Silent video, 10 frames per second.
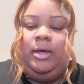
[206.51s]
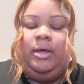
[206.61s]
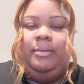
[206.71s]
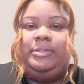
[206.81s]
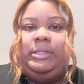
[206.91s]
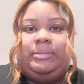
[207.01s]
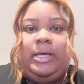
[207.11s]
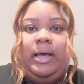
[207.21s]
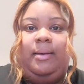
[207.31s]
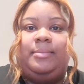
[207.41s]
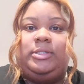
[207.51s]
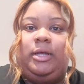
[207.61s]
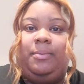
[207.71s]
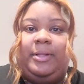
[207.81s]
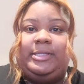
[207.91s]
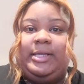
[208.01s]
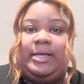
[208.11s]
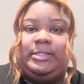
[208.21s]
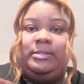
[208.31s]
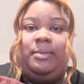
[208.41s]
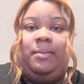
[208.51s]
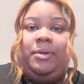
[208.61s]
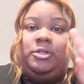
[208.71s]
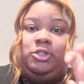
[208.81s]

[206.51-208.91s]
Um, sometimes their plus sizes may be